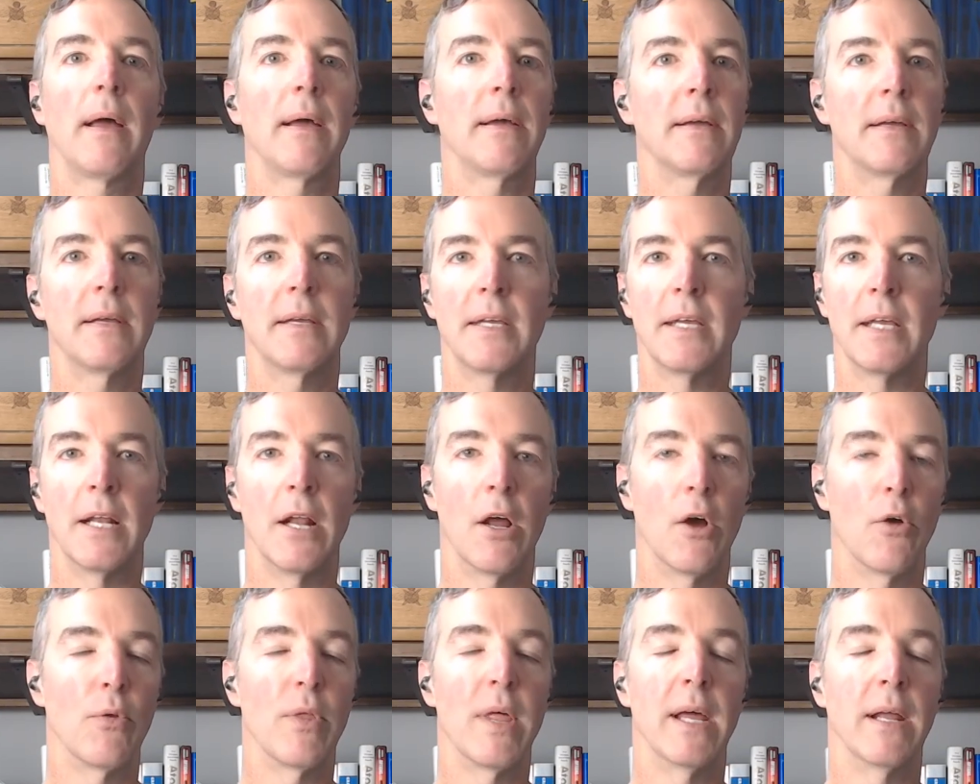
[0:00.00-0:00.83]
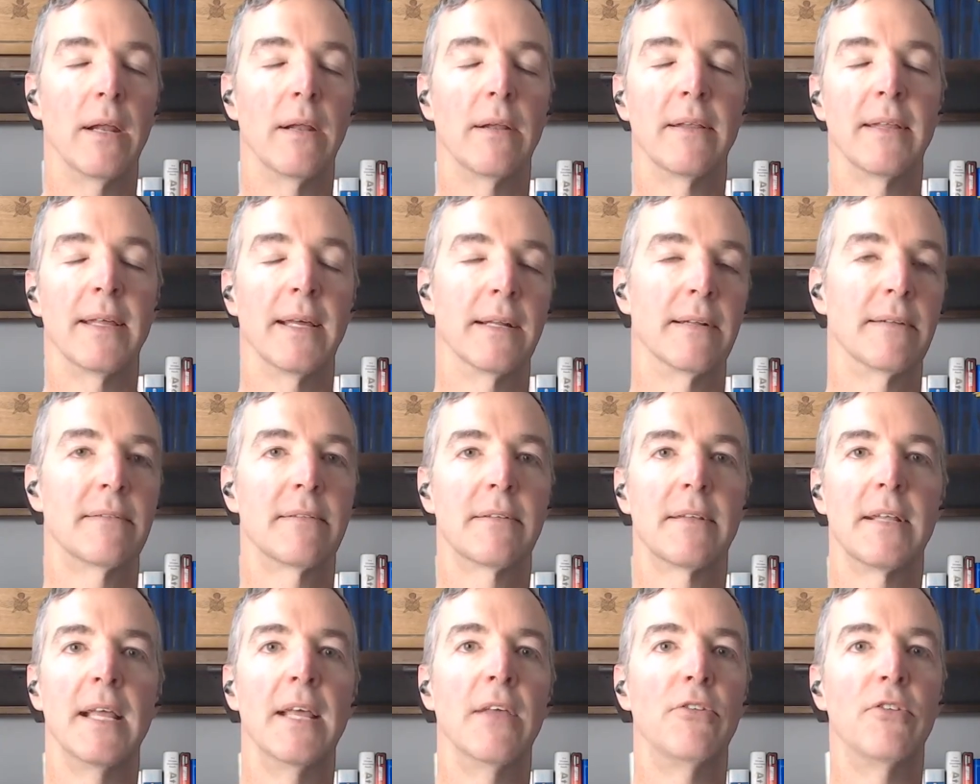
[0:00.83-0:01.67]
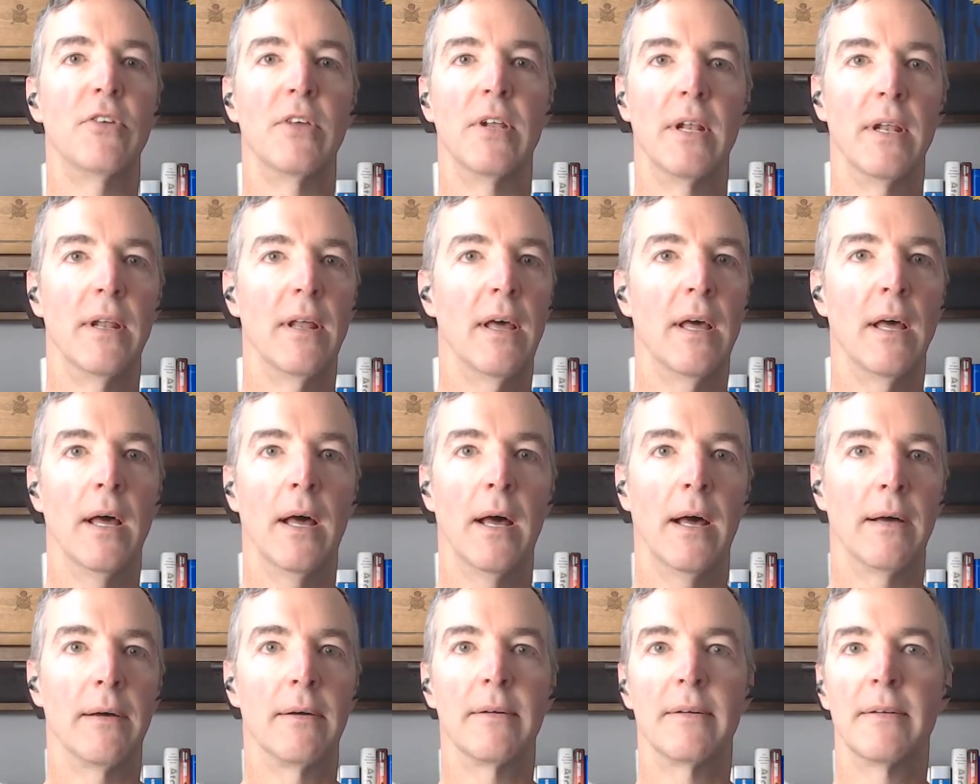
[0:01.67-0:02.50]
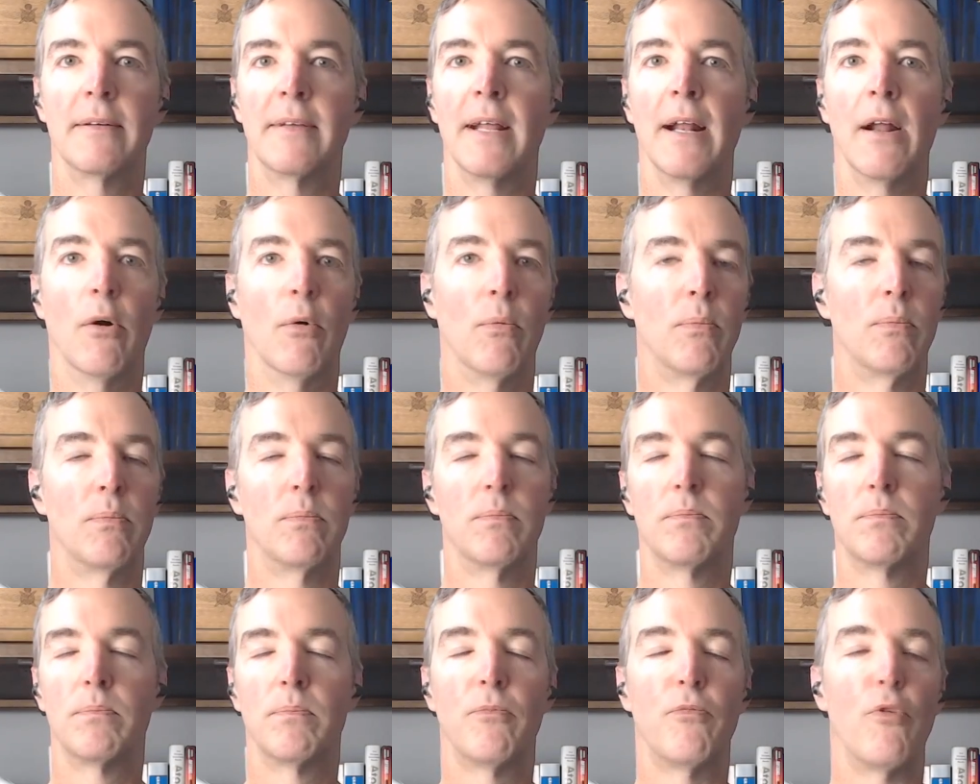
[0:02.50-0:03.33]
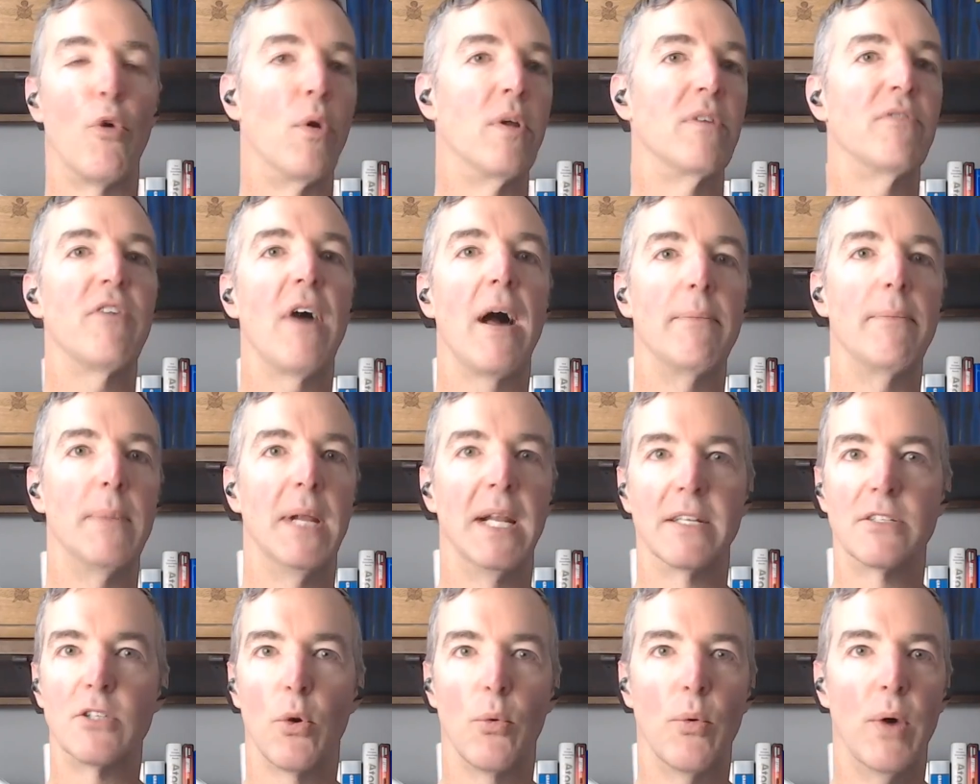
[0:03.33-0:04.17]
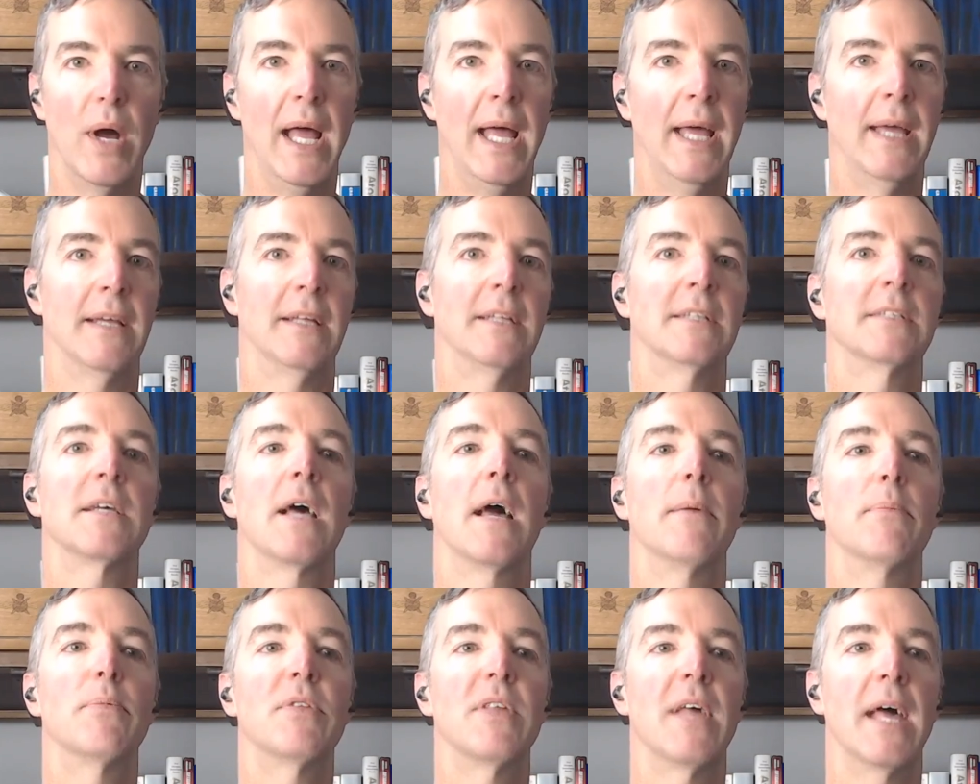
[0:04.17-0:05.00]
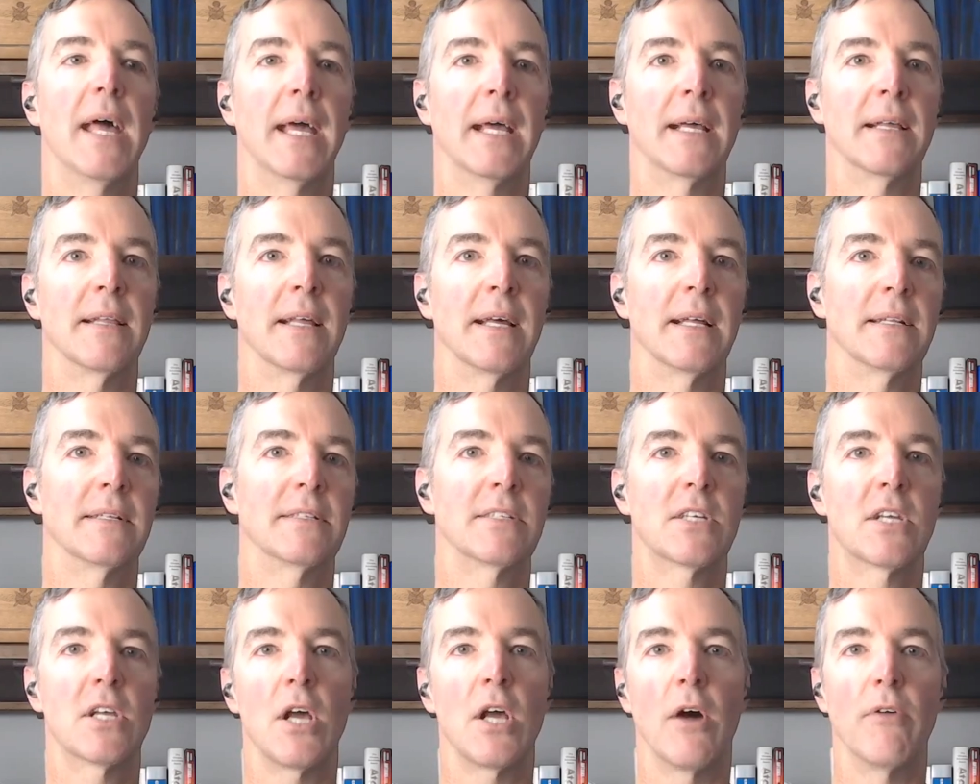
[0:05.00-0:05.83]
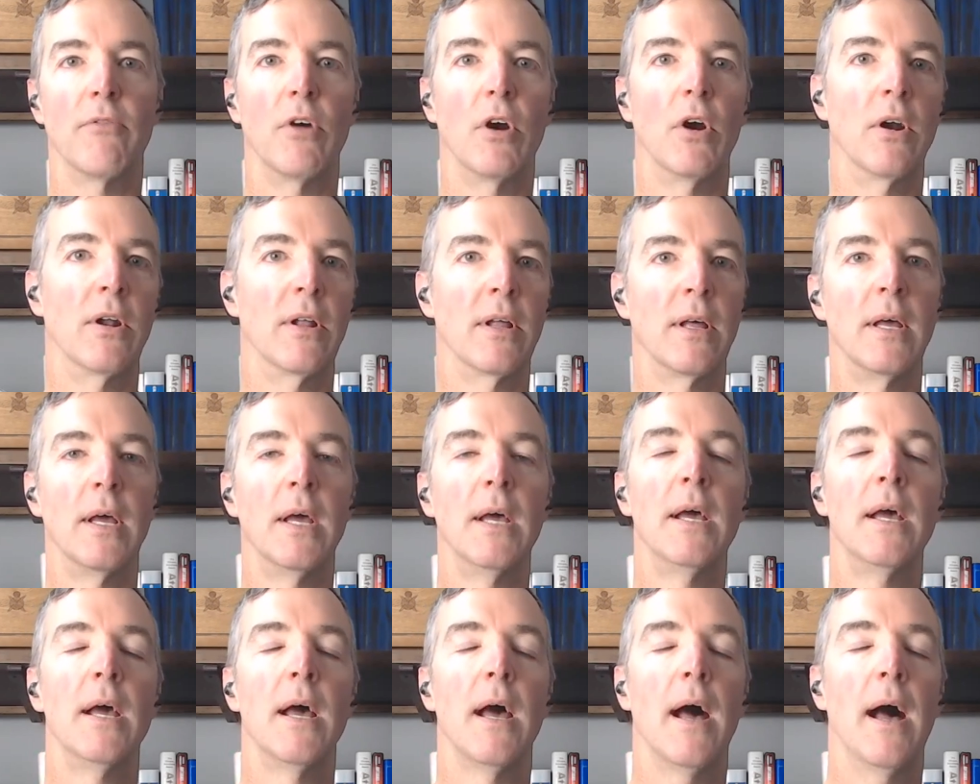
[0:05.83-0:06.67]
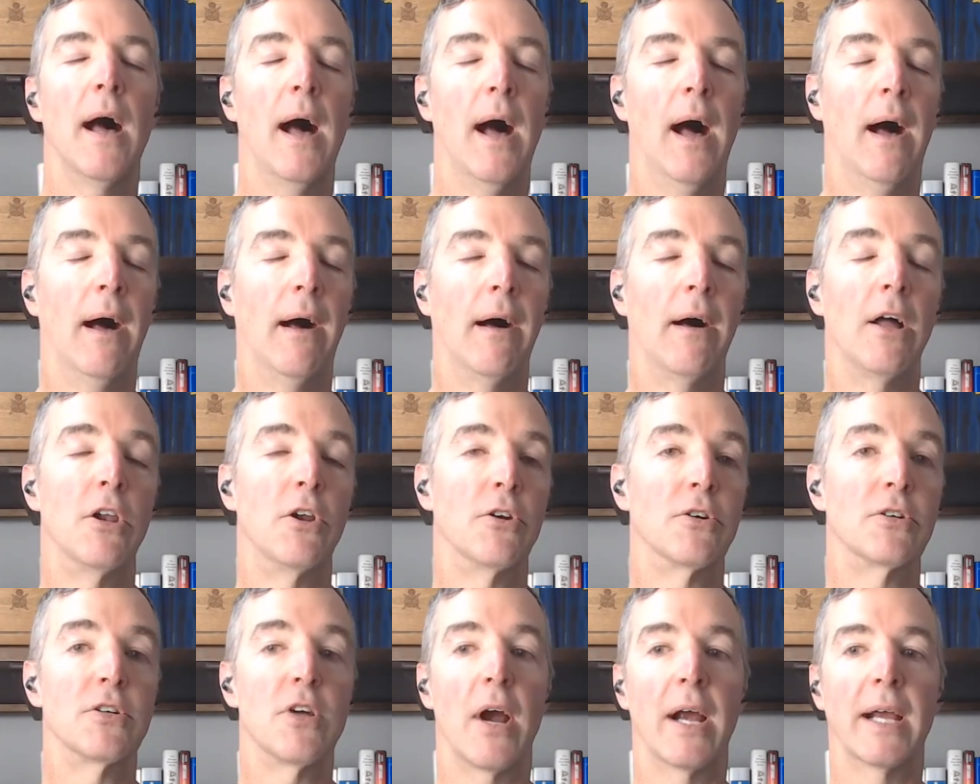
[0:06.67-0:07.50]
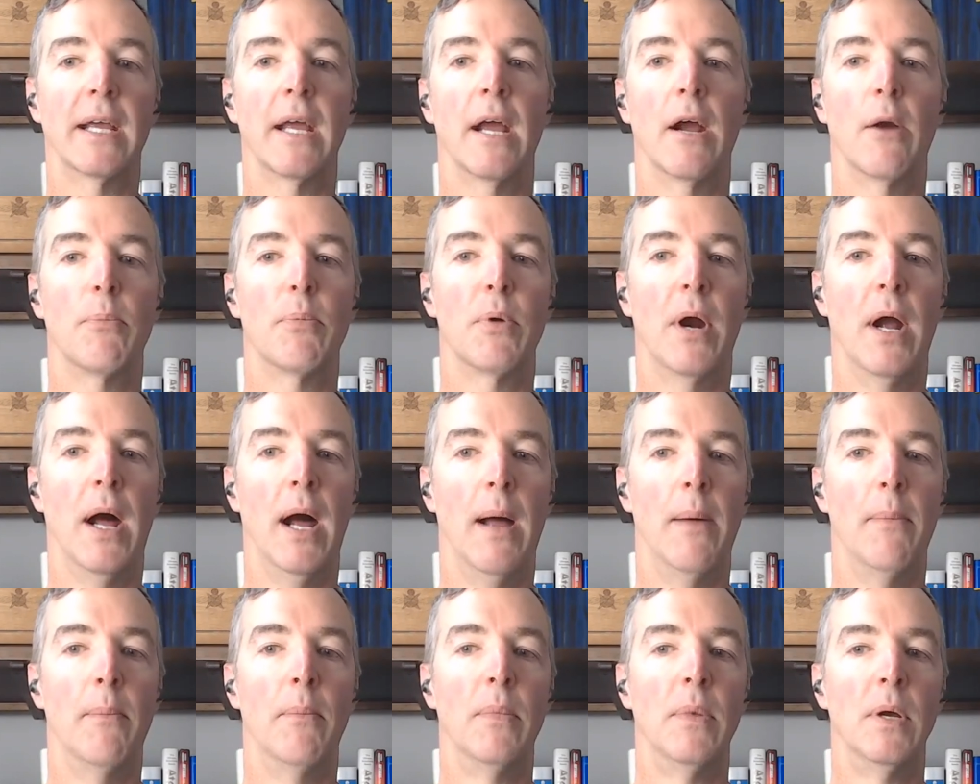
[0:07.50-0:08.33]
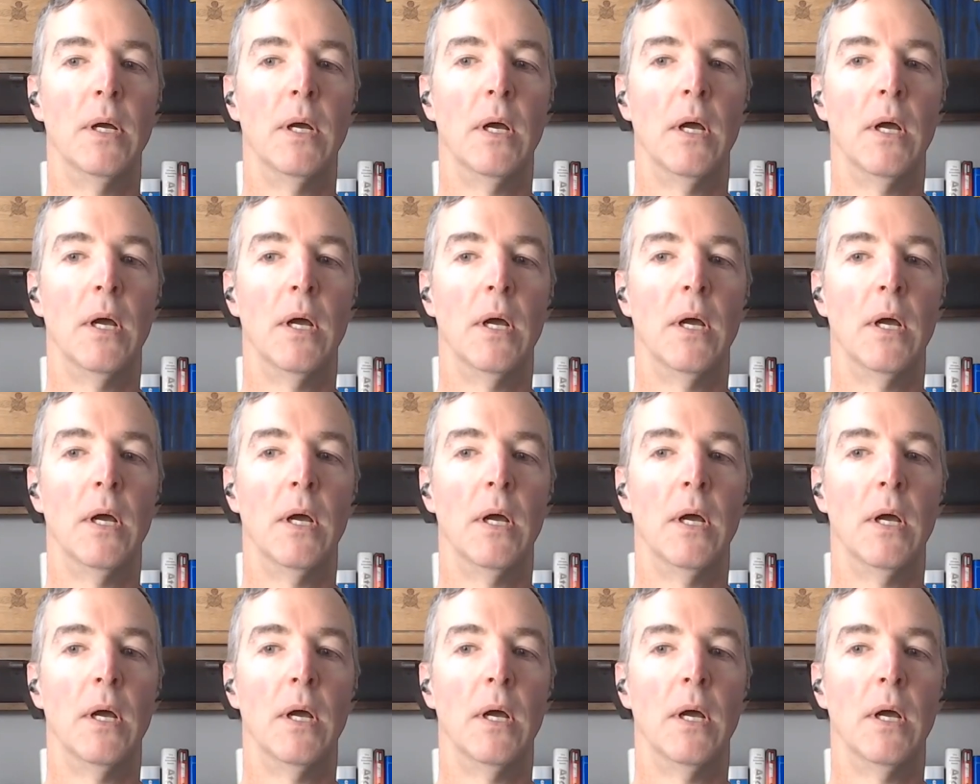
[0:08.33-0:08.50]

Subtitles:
that isn't 45 minutes away type thing that's covered under TRICARE Prime.